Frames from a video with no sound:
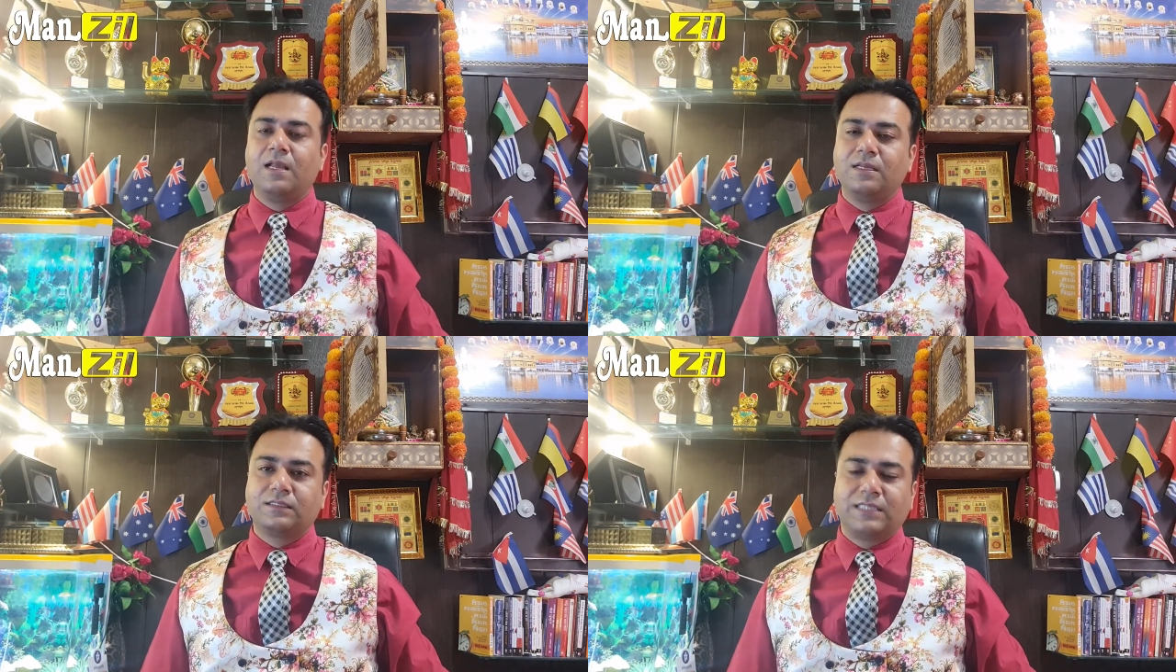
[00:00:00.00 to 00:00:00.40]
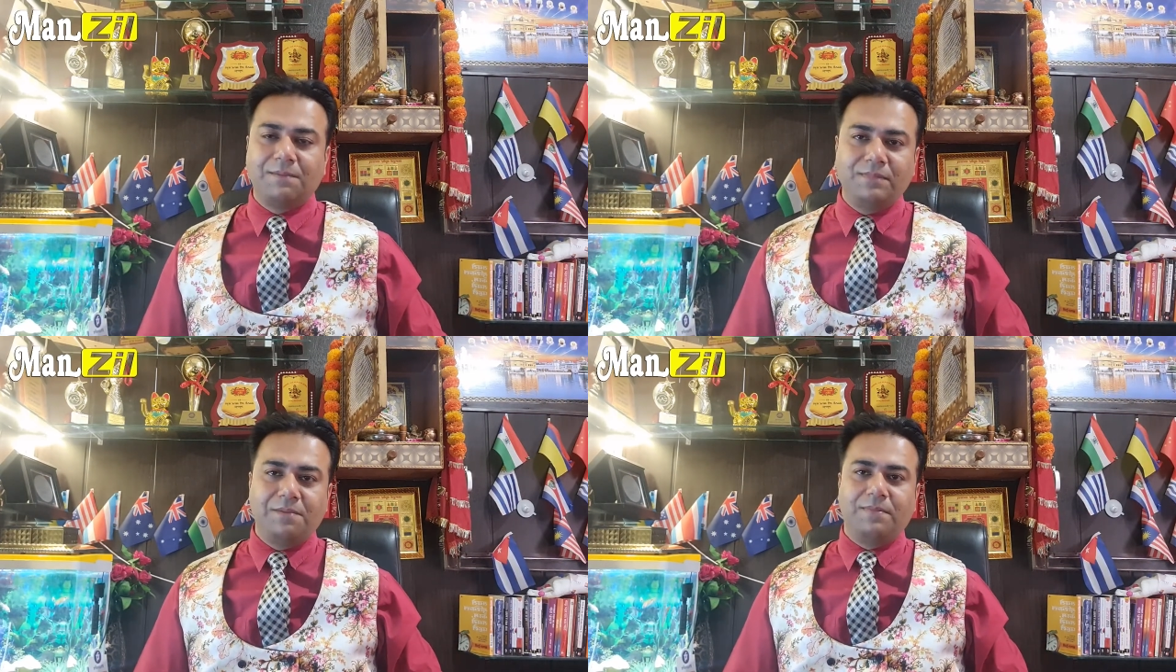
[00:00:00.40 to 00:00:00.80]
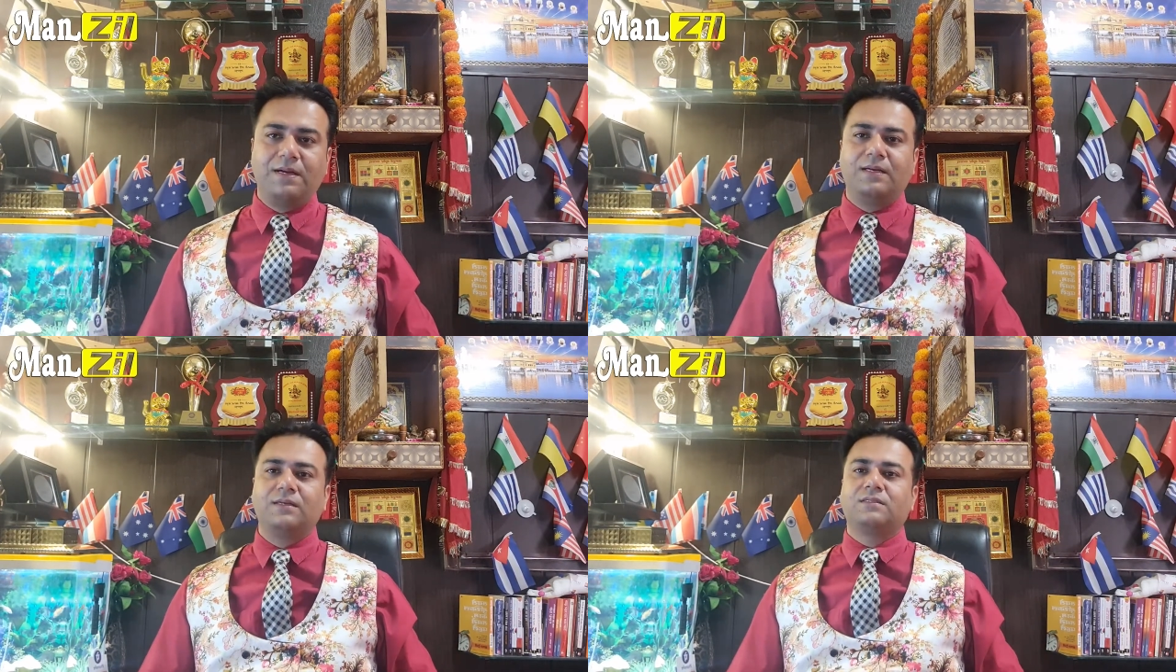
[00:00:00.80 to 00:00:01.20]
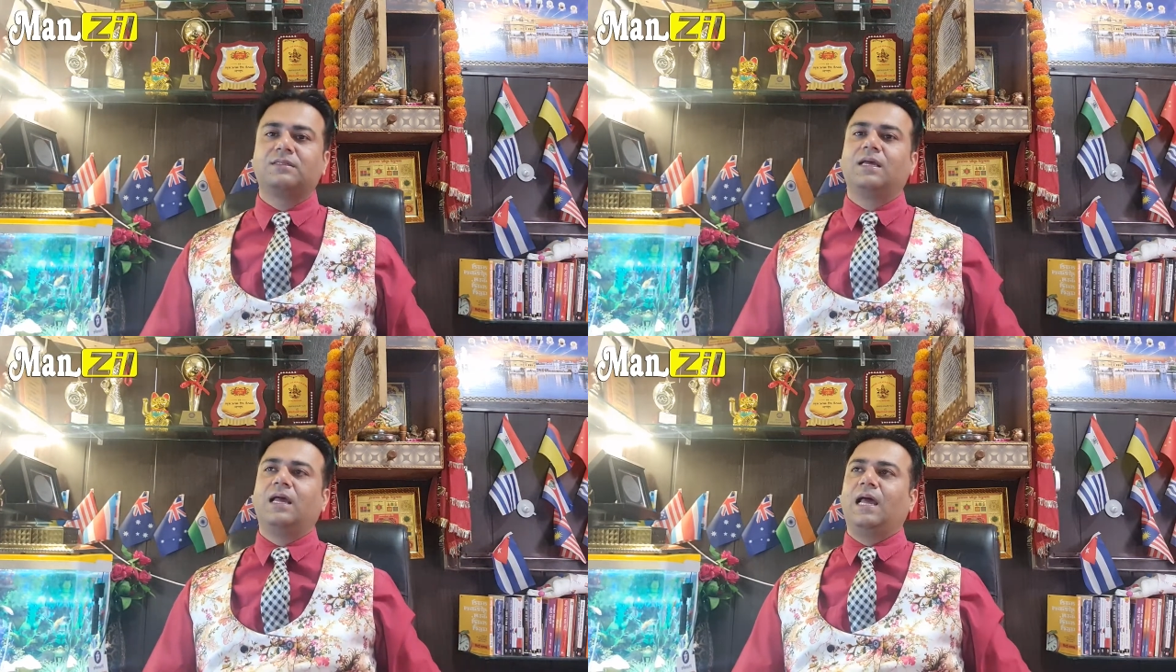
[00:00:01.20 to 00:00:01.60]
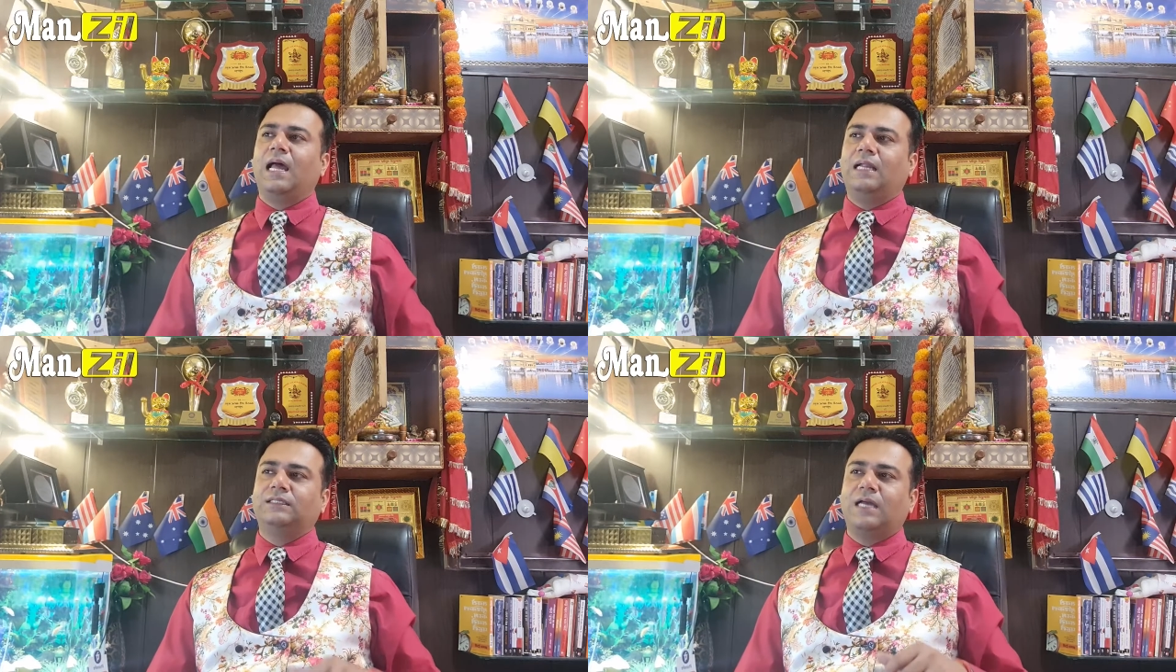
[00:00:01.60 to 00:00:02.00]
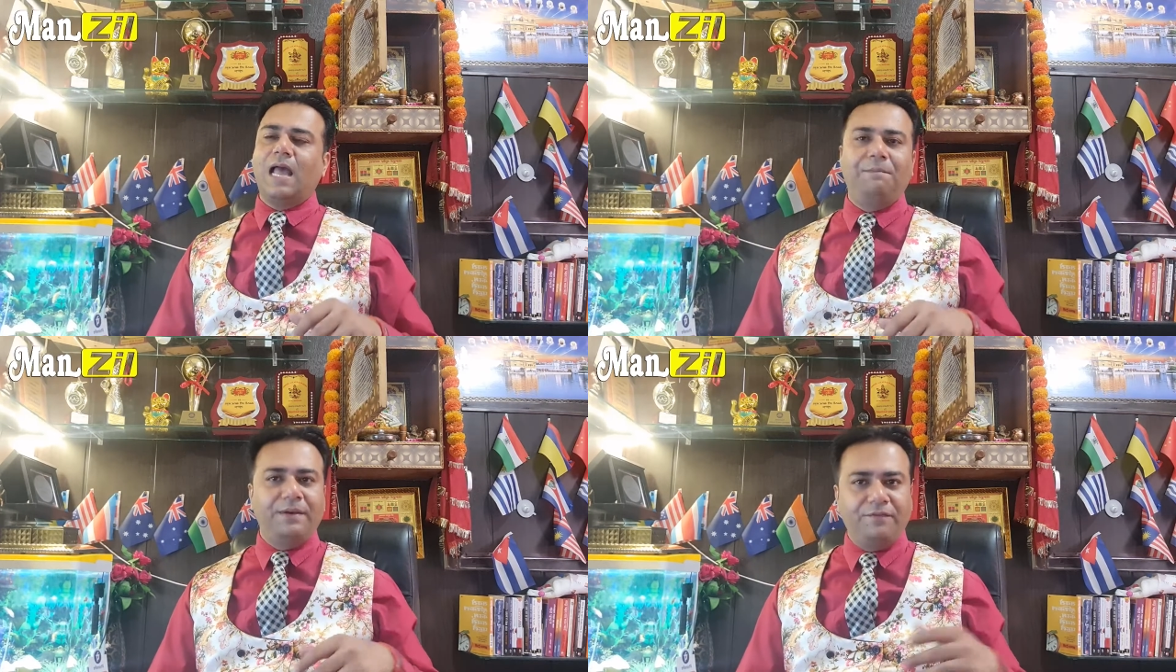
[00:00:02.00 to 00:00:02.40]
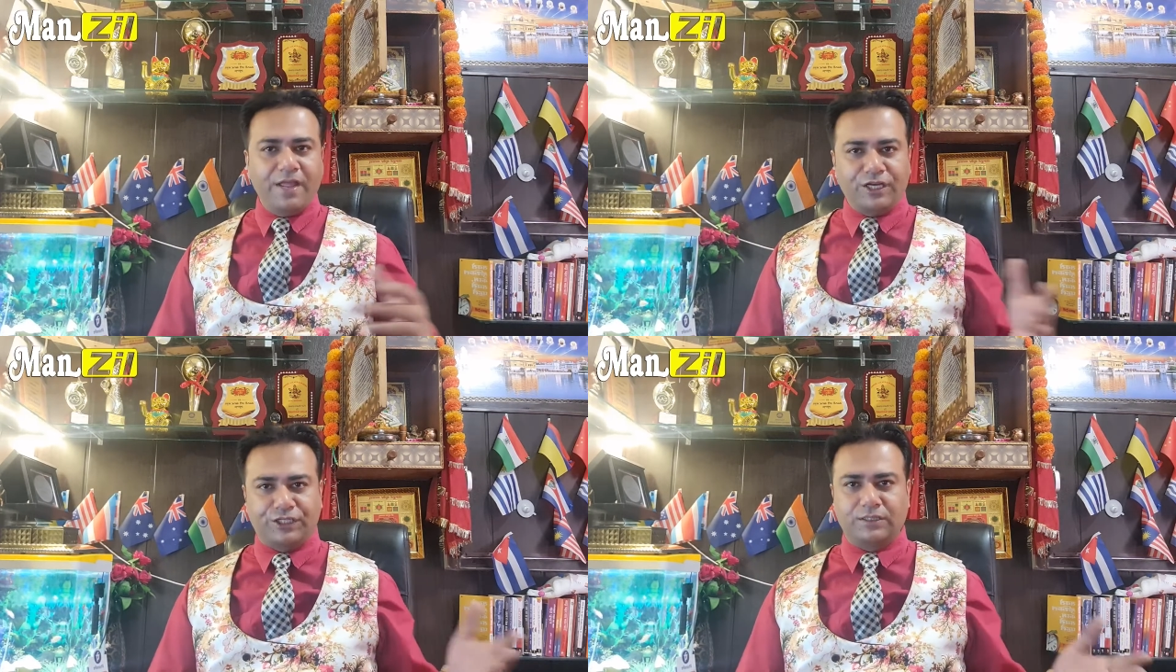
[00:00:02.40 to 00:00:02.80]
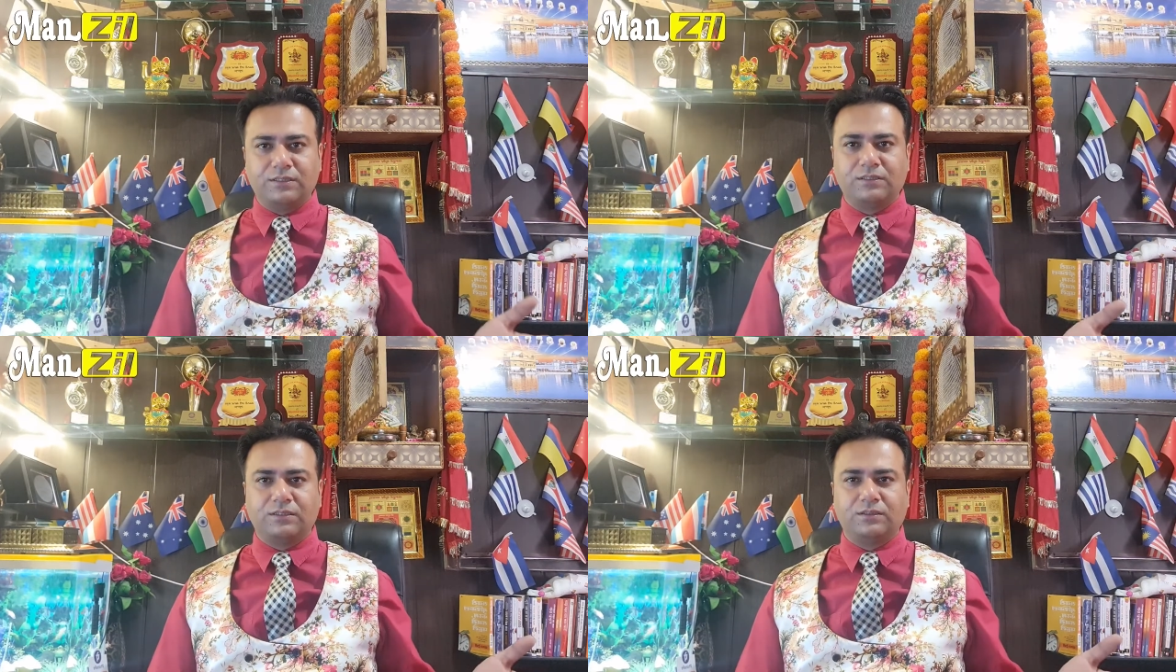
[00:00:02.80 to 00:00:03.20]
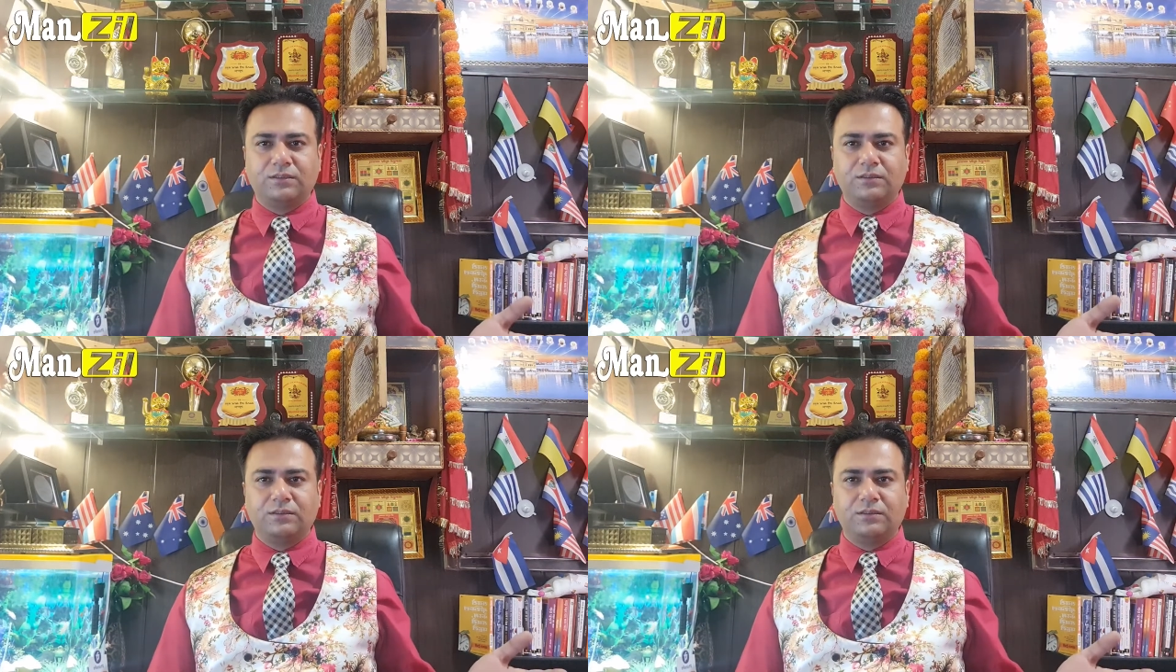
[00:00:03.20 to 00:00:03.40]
Some numbers and abbreviations,